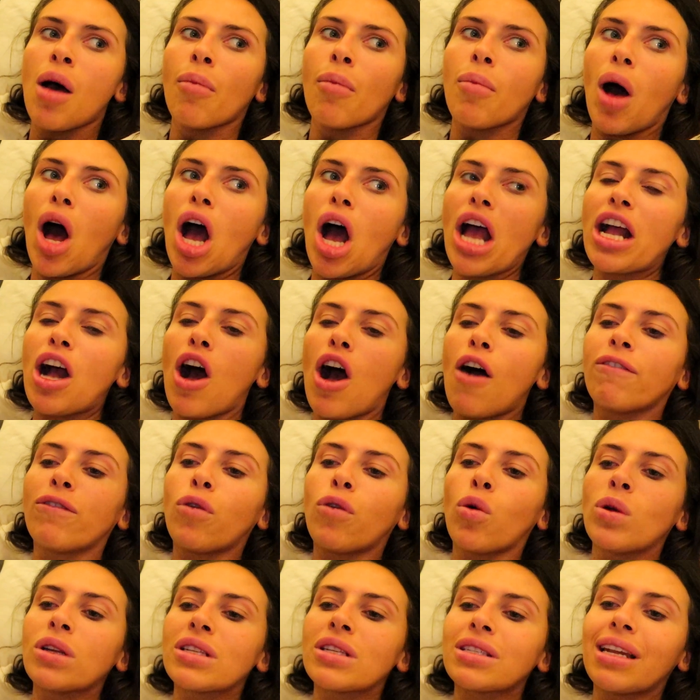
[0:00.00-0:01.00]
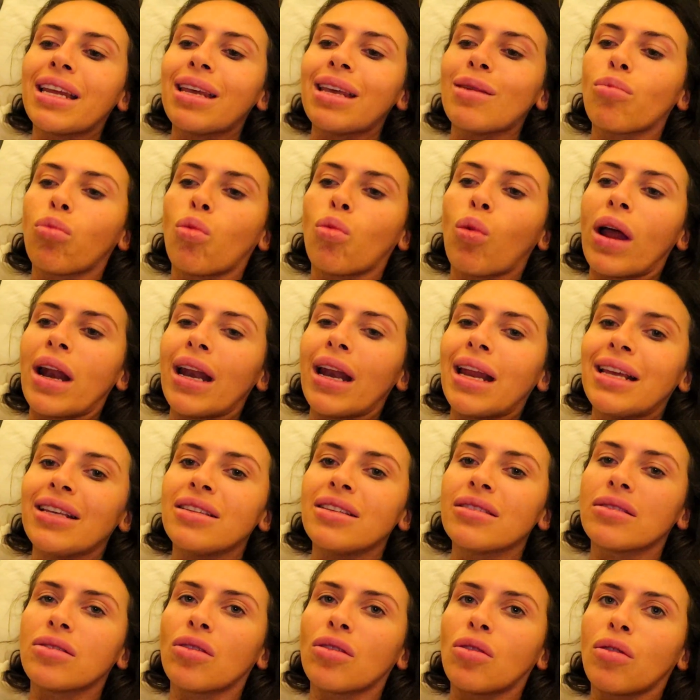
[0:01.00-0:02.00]
But I can't fall asleep when
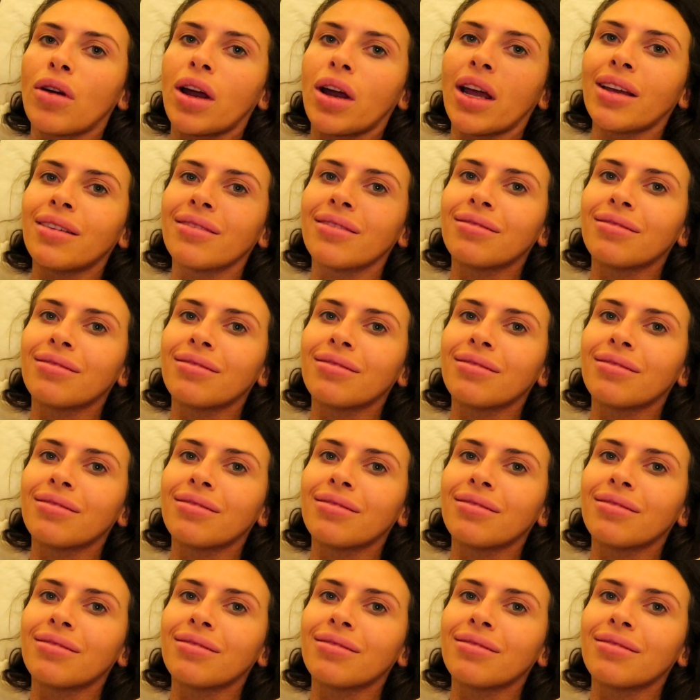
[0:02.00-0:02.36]
he's snoring.